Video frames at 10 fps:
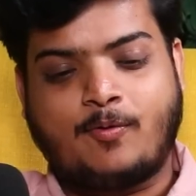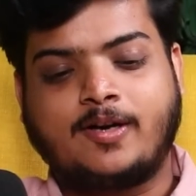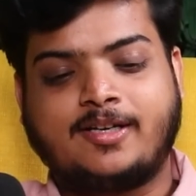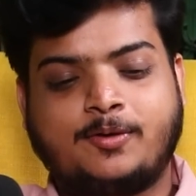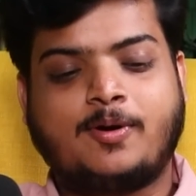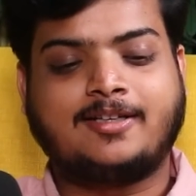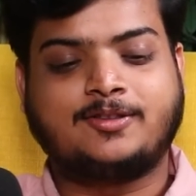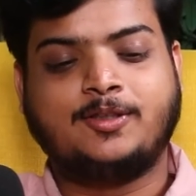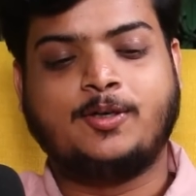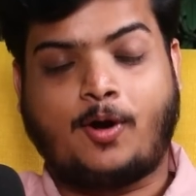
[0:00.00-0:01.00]
wanted to
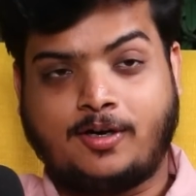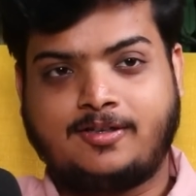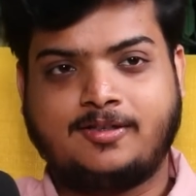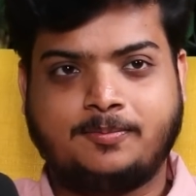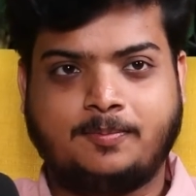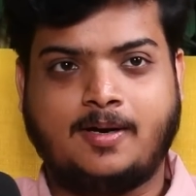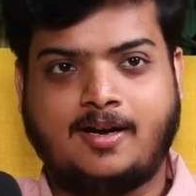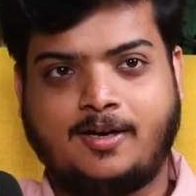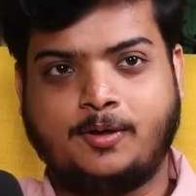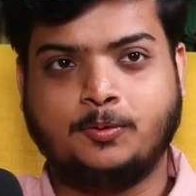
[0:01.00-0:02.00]
actually not
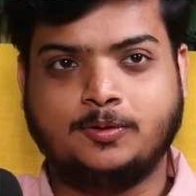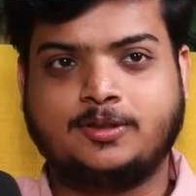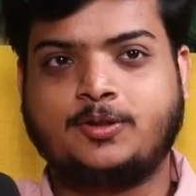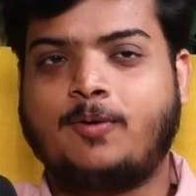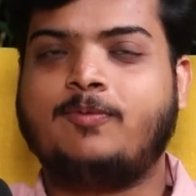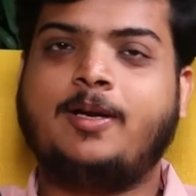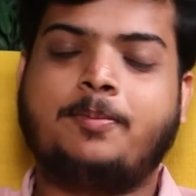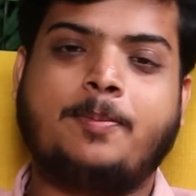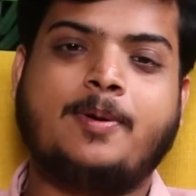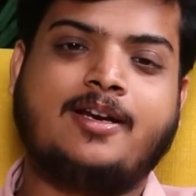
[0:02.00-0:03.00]
do the job while
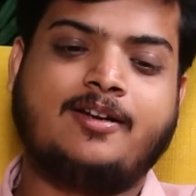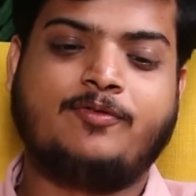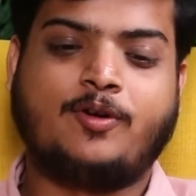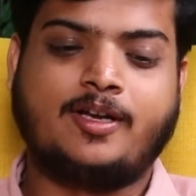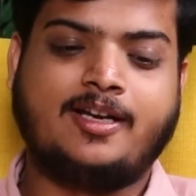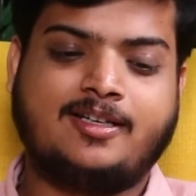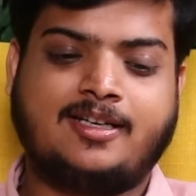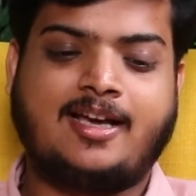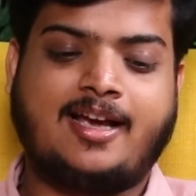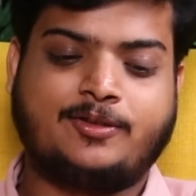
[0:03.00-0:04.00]
preparing for GATE,
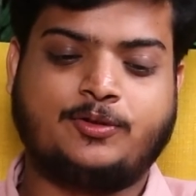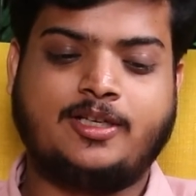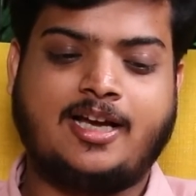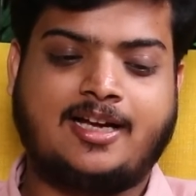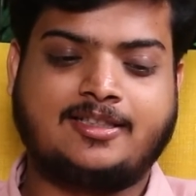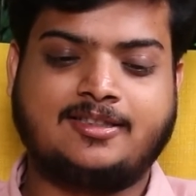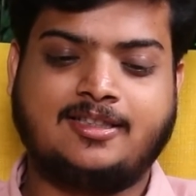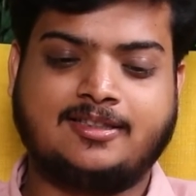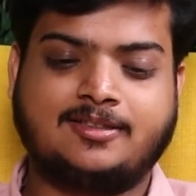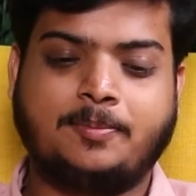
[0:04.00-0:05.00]
and I actually asked
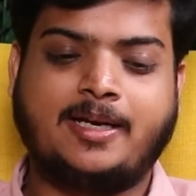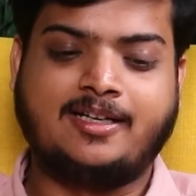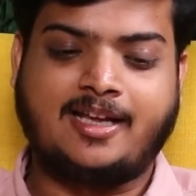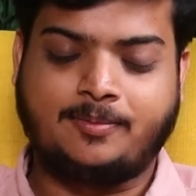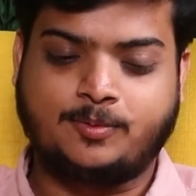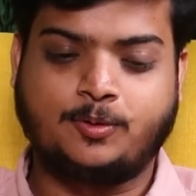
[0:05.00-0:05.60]
this many times